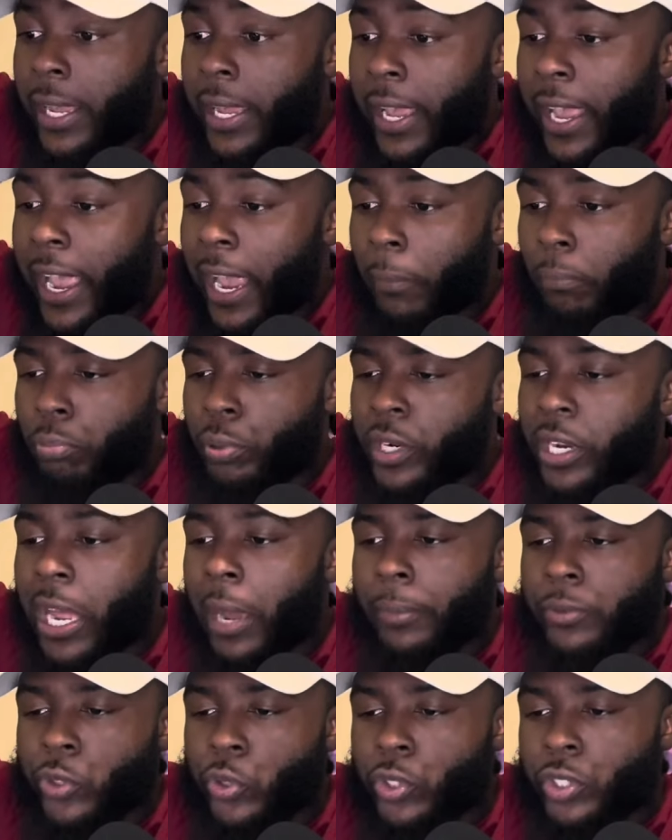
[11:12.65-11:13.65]
Had plenty of
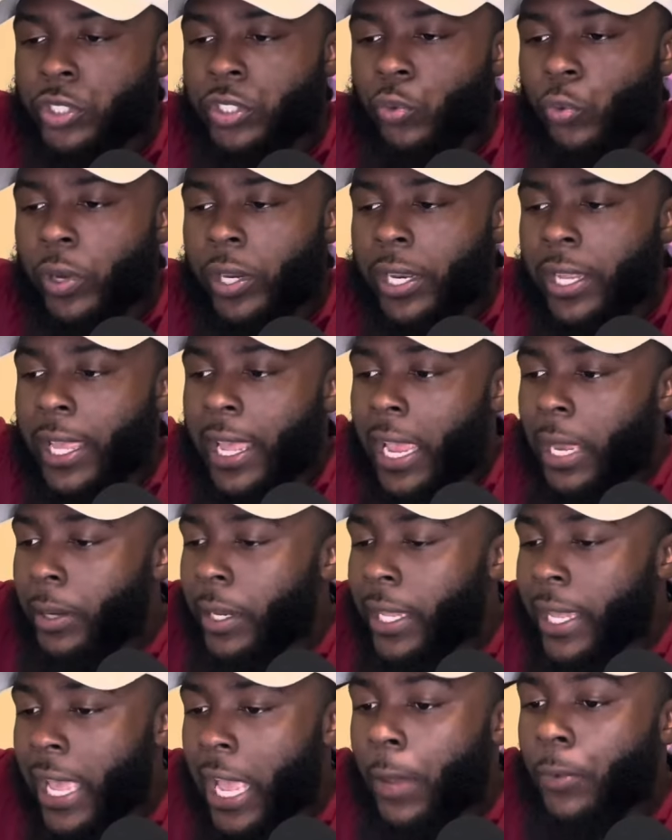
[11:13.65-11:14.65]
opportunities to win the game. The
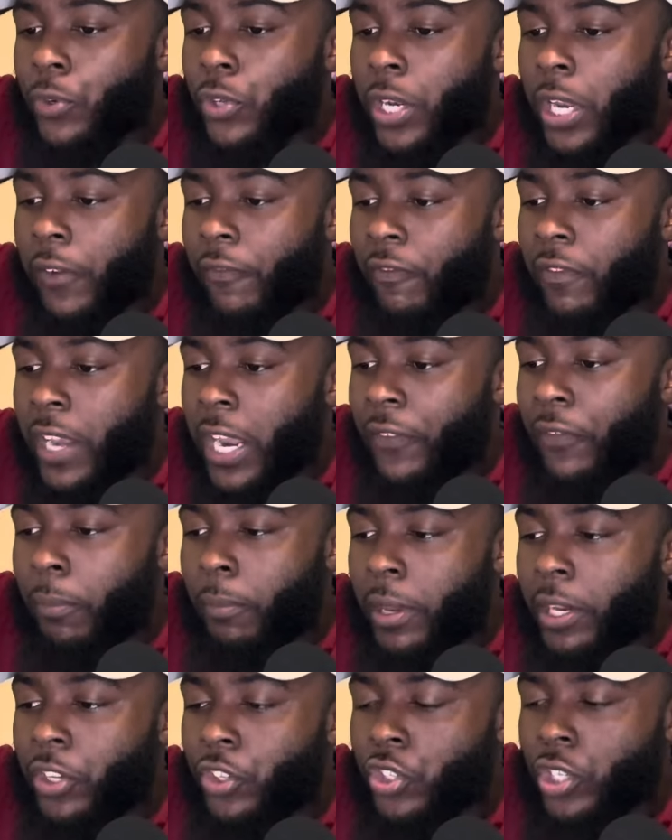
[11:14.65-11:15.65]
game should have never
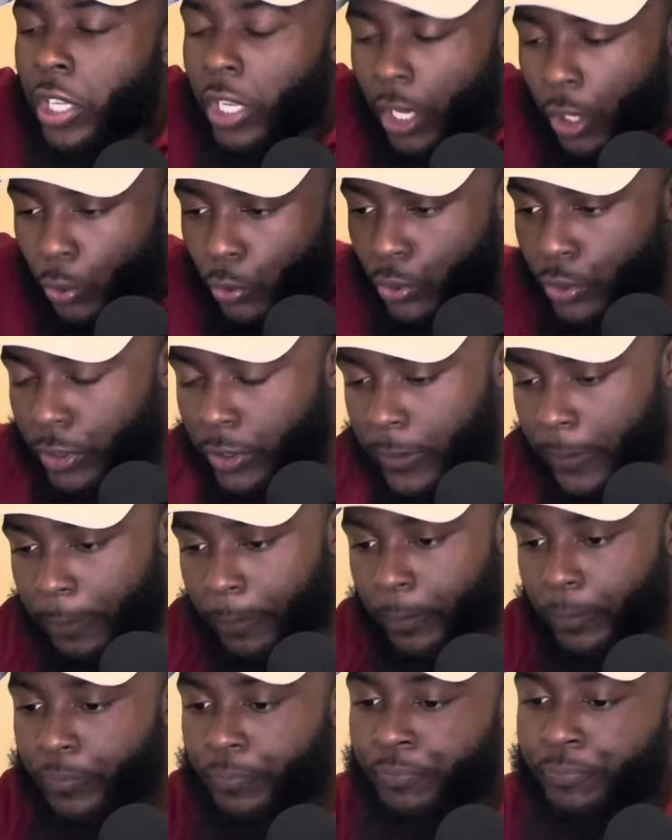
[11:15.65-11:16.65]
been this close.
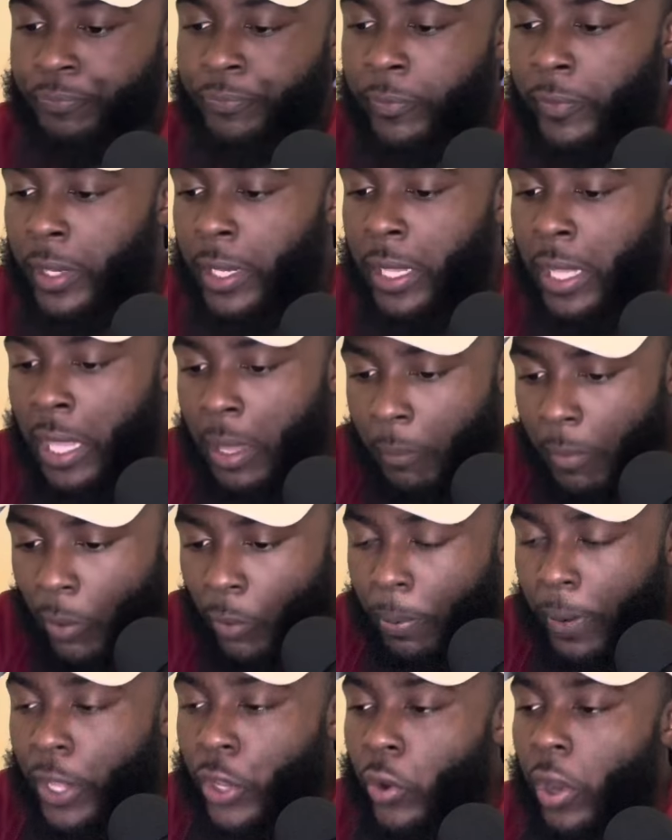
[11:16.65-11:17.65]
But we
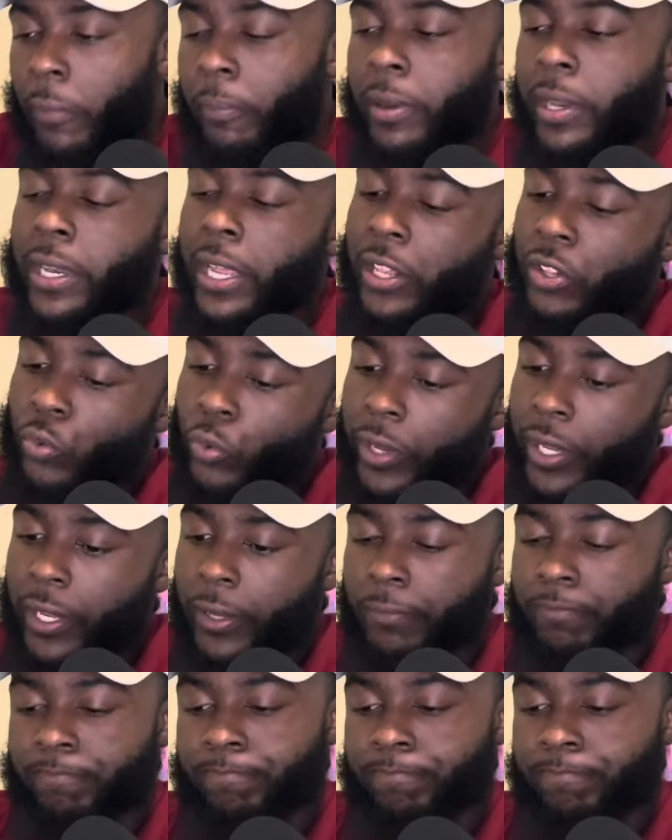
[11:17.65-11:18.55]
play UAB next week.